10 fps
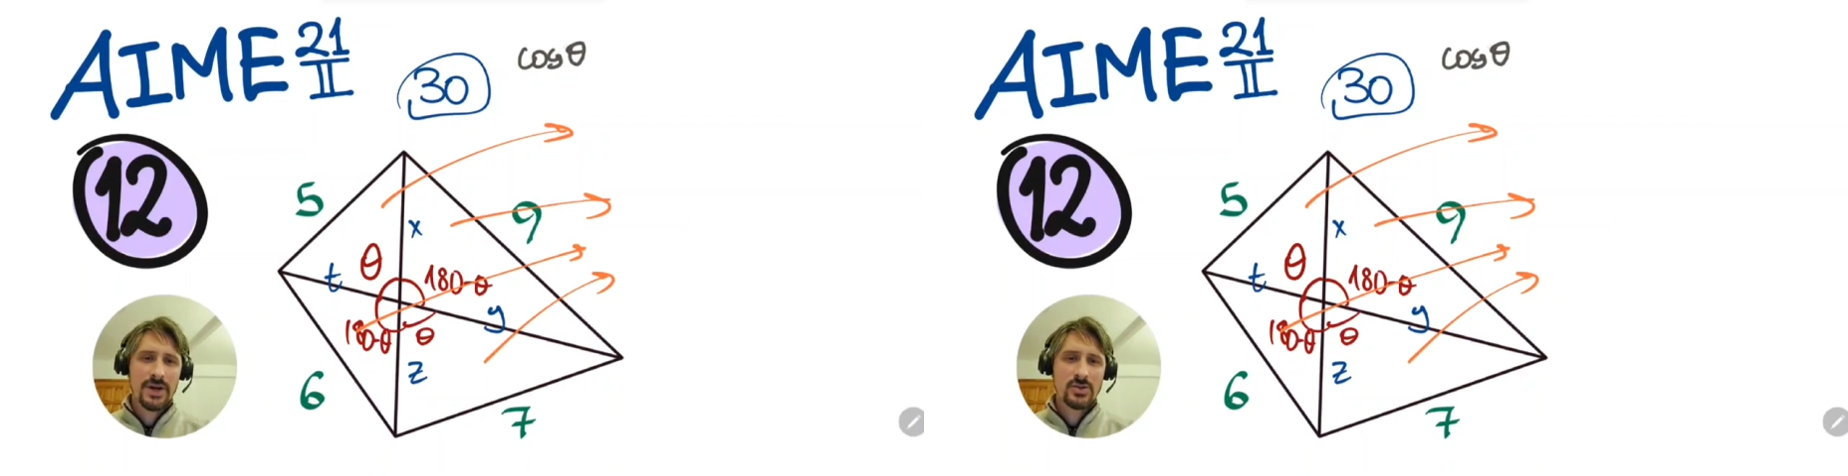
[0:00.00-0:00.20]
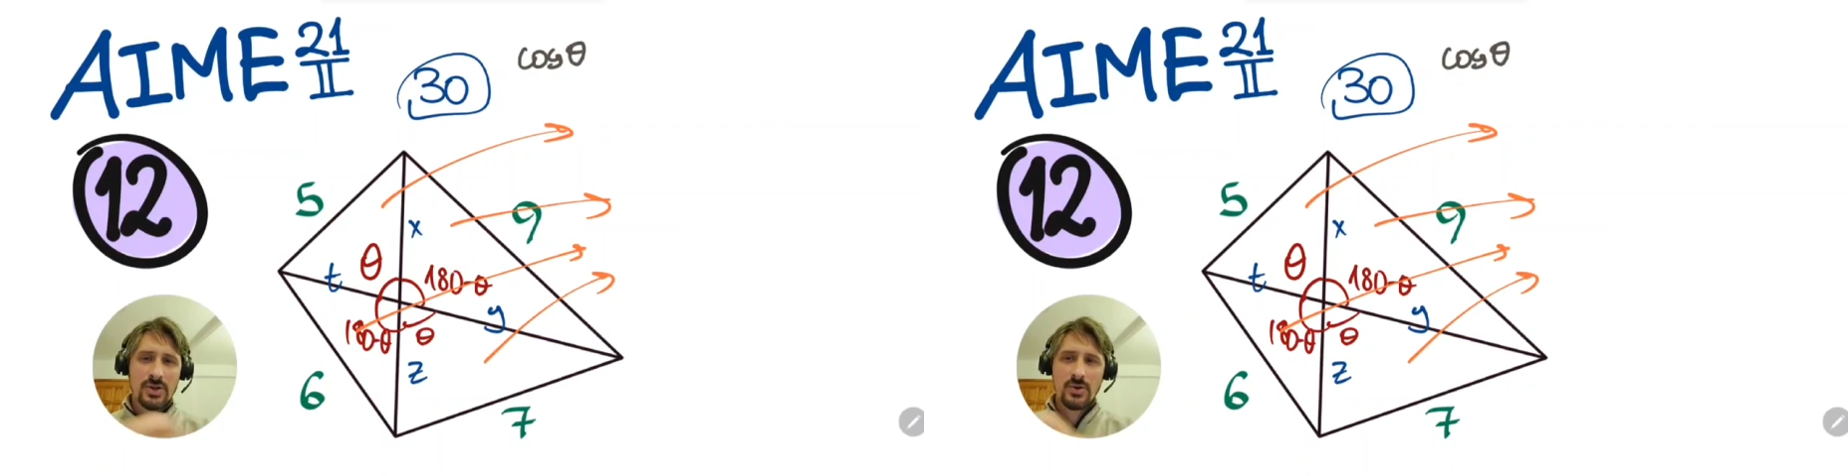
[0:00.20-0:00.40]

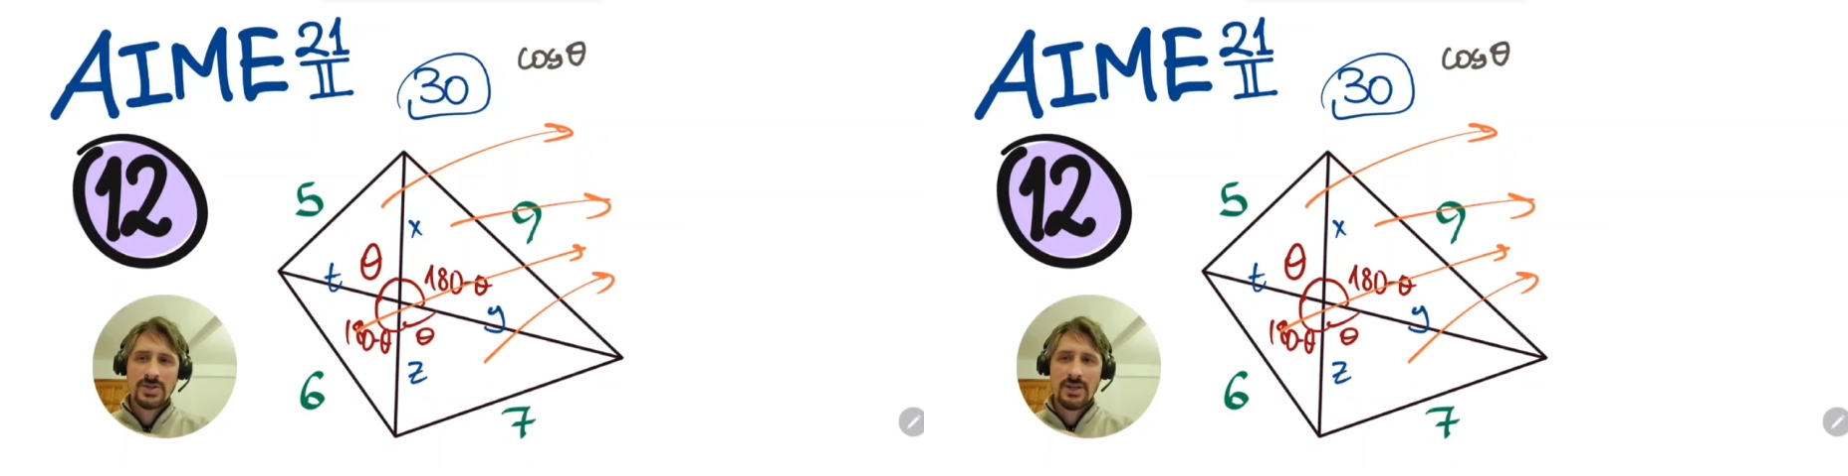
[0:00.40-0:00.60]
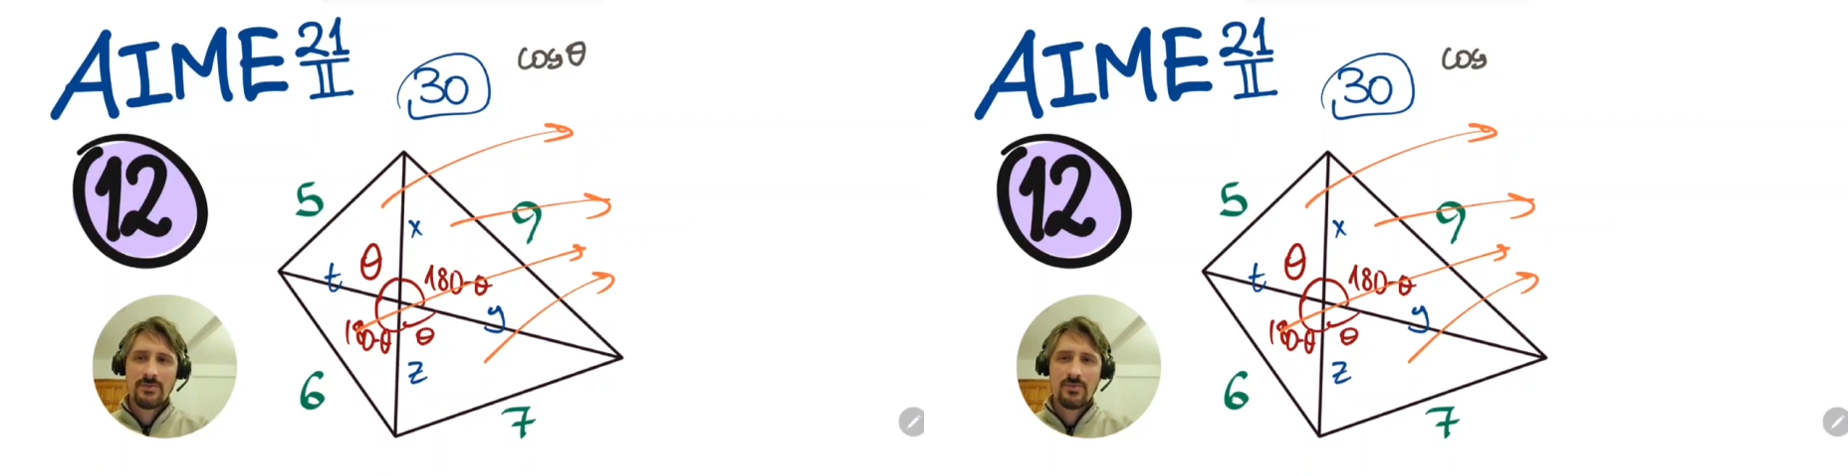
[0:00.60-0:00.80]
actually
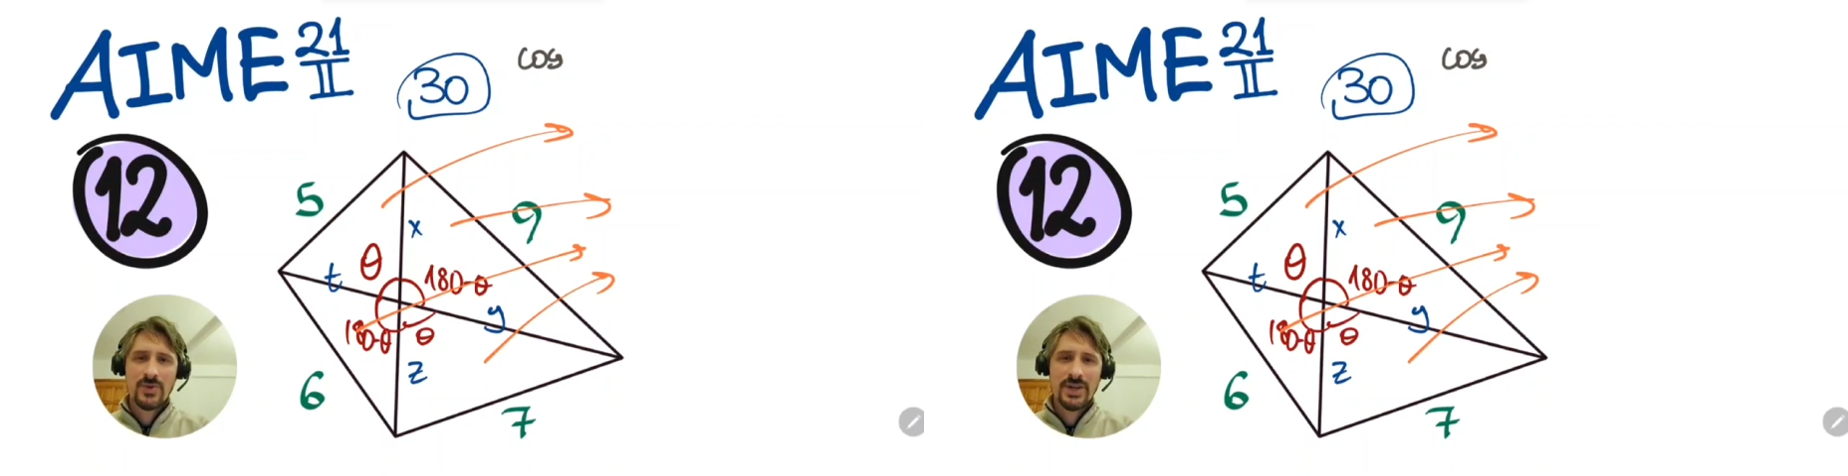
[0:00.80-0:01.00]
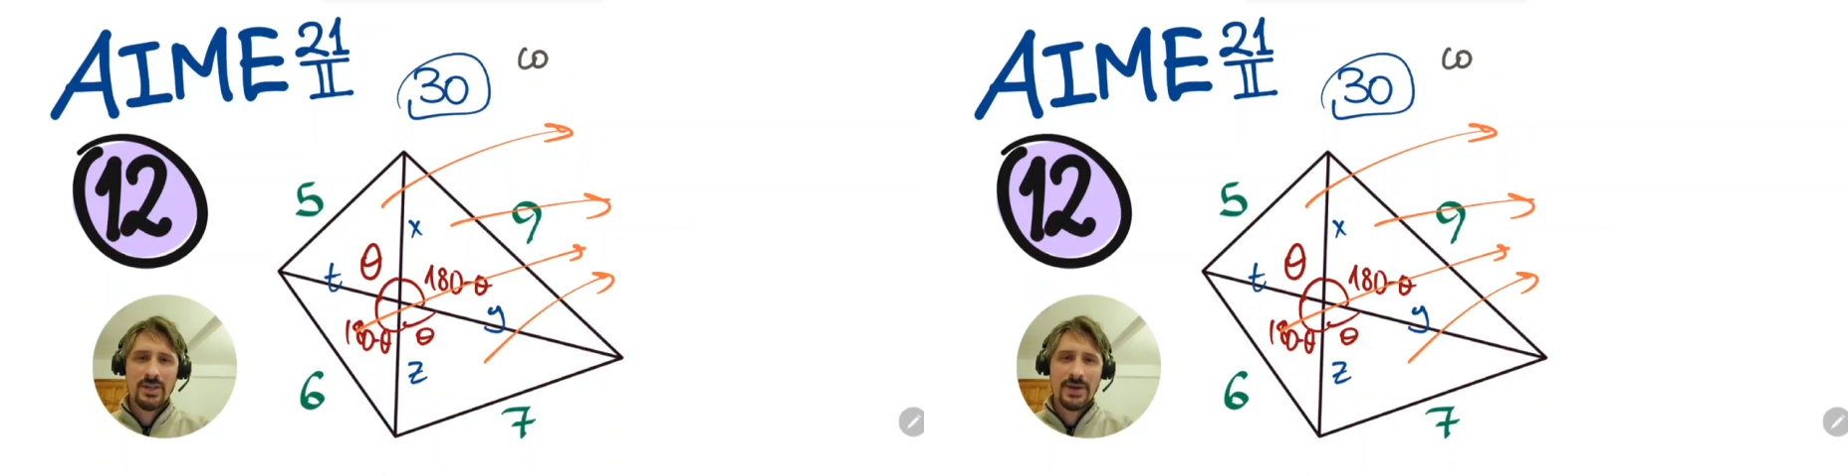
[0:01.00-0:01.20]
cosine
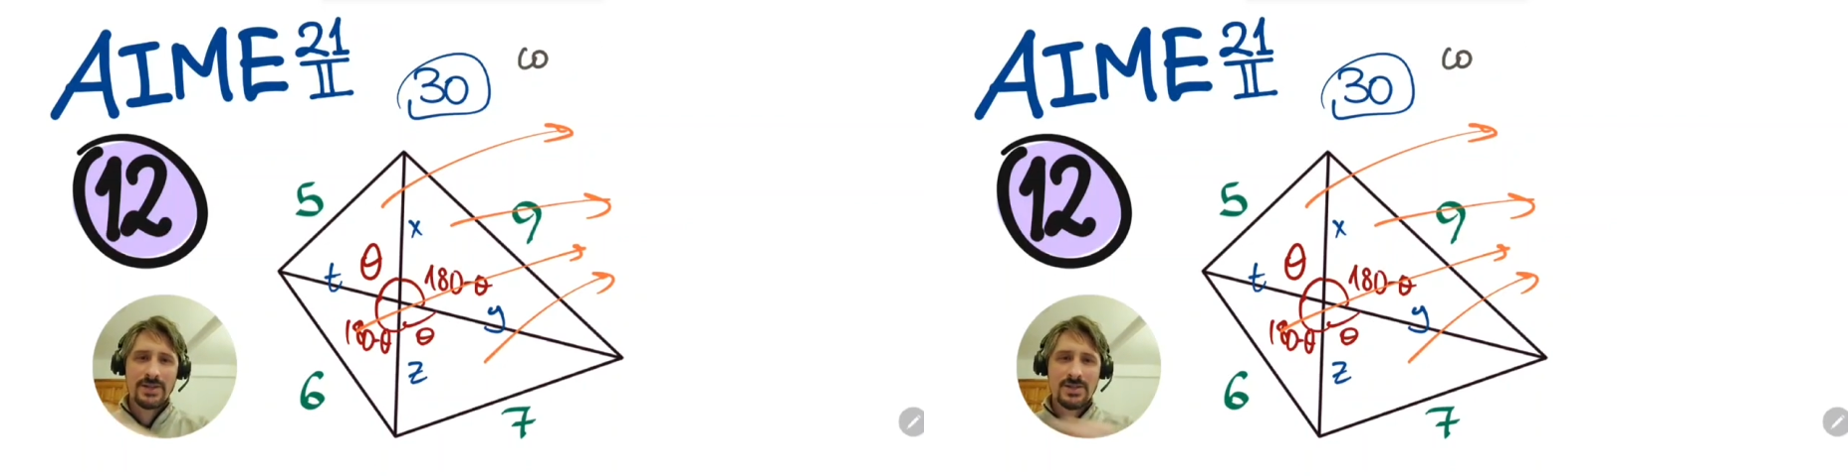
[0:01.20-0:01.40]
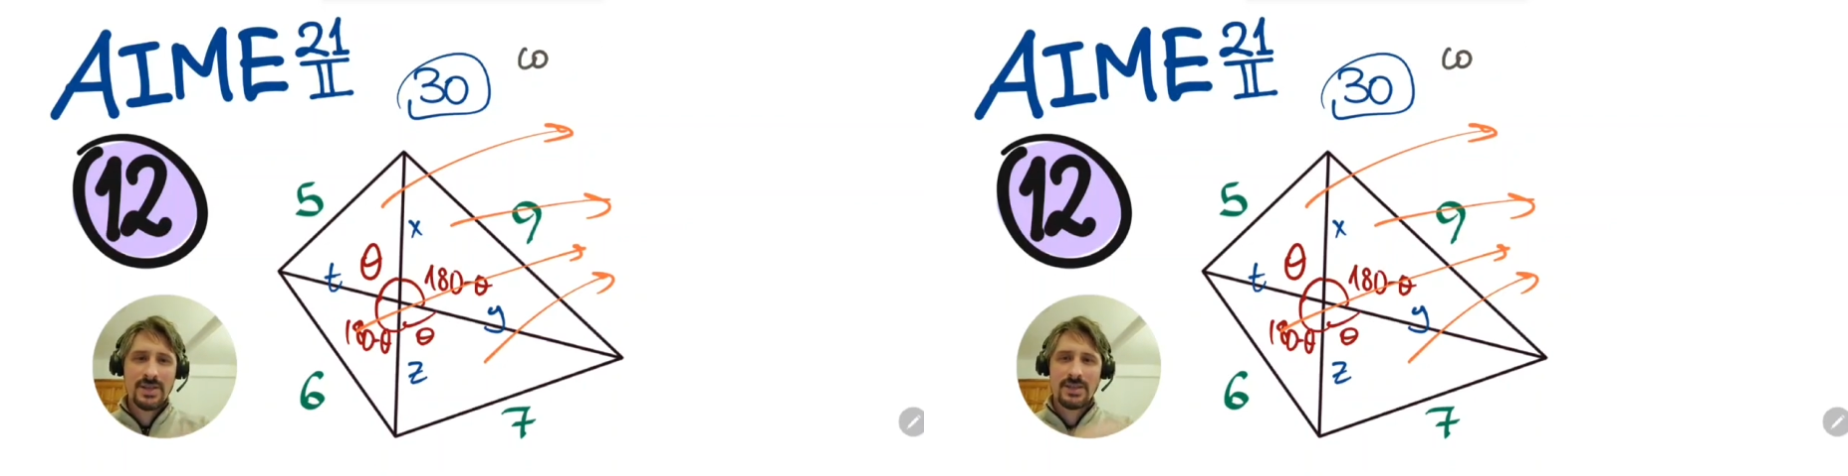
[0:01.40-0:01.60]
180
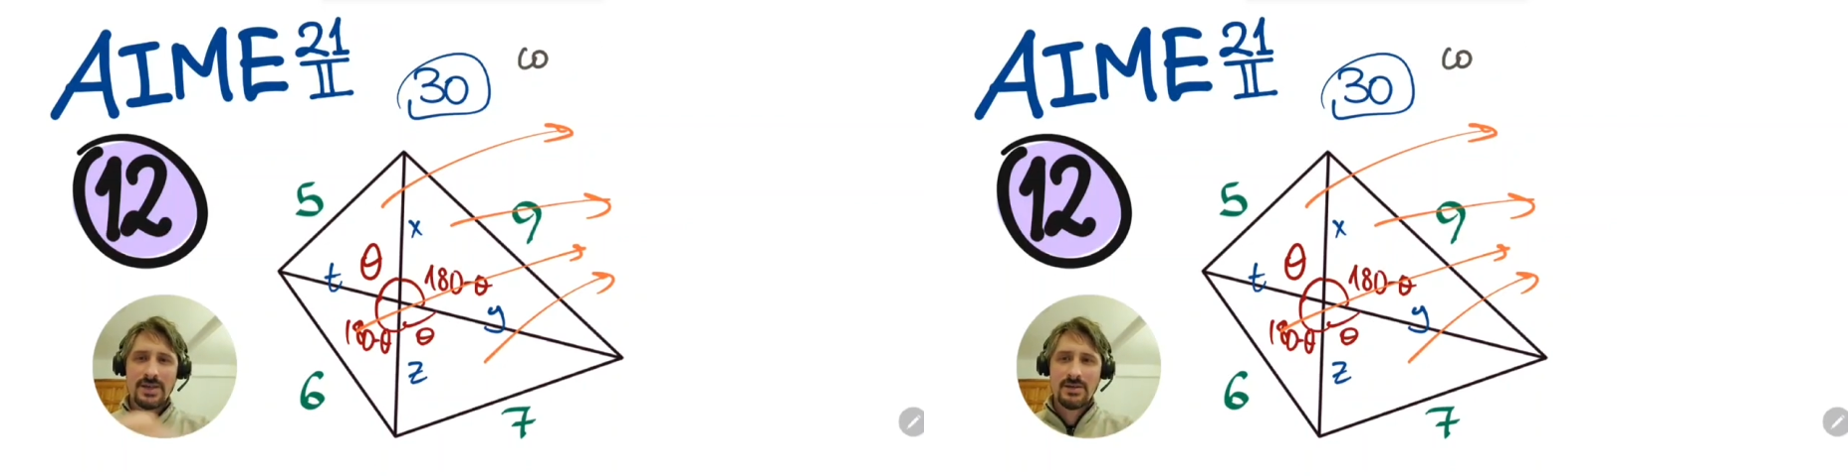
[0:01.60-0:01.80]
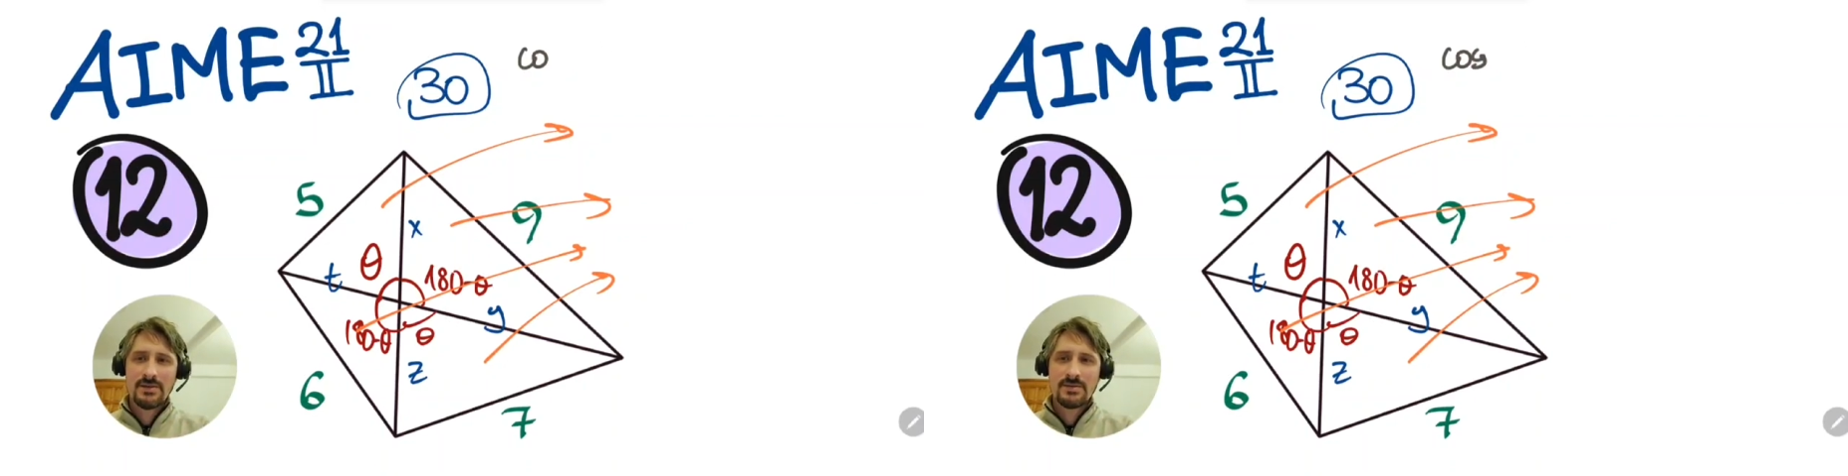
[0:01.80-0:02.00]
minus
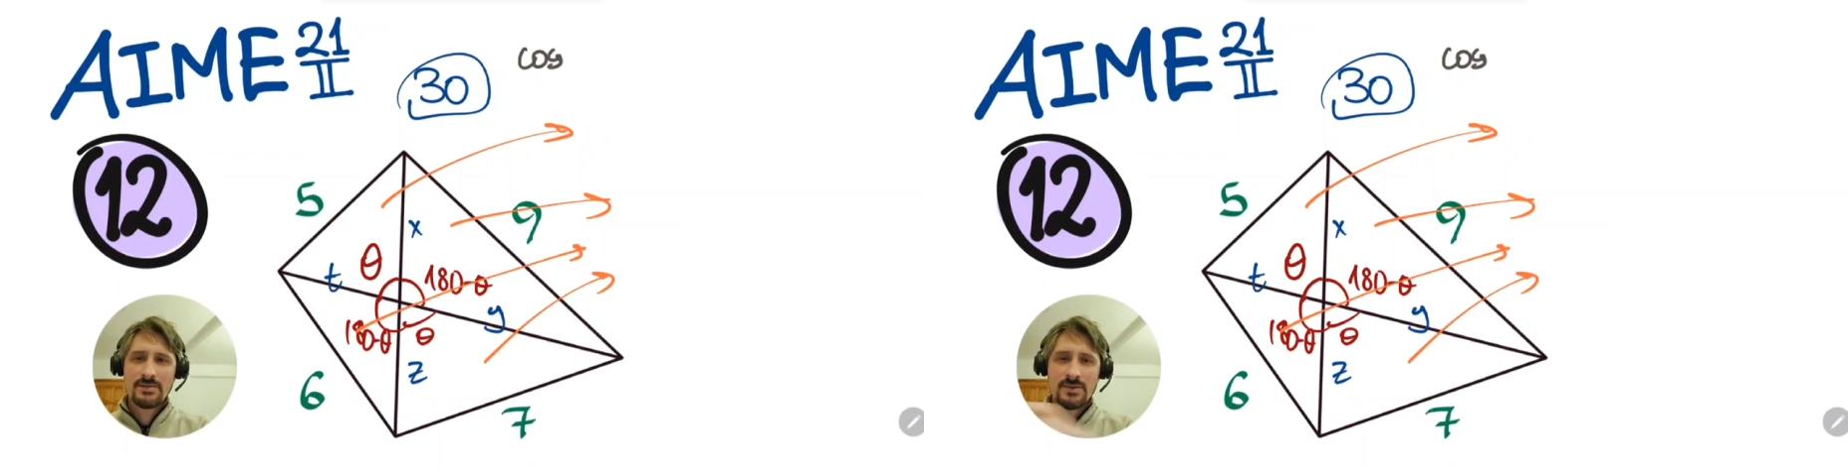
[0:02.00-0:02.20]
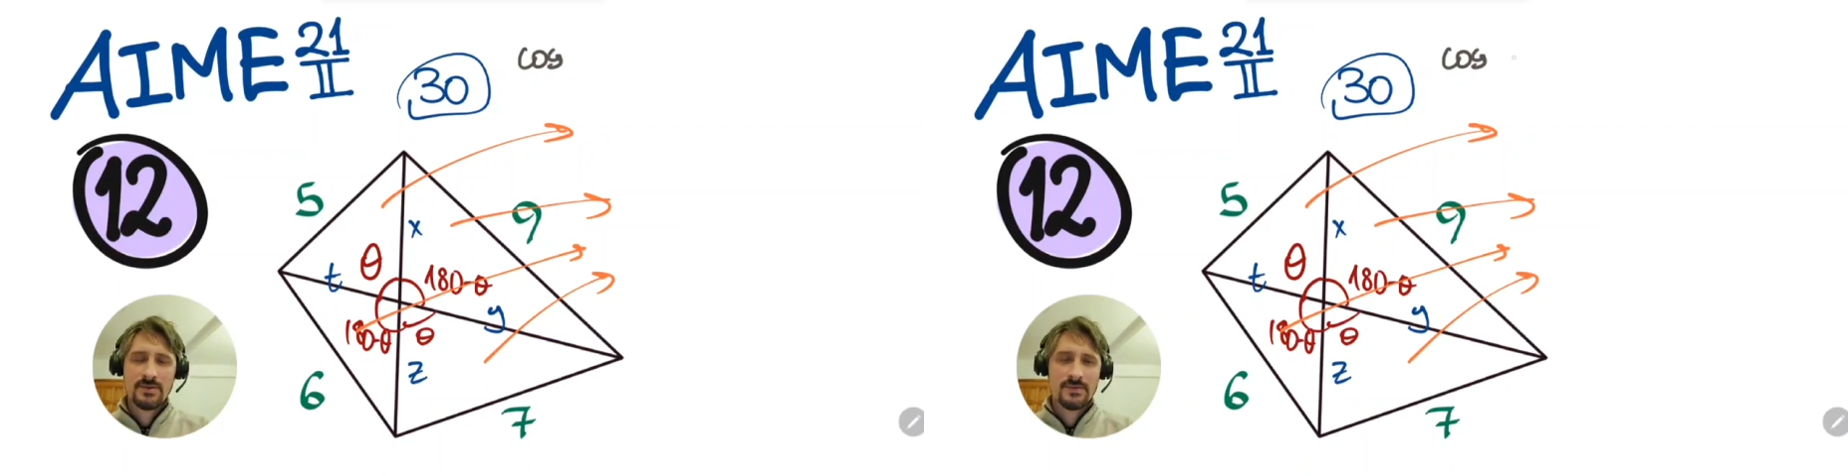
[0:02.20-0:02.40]
theta,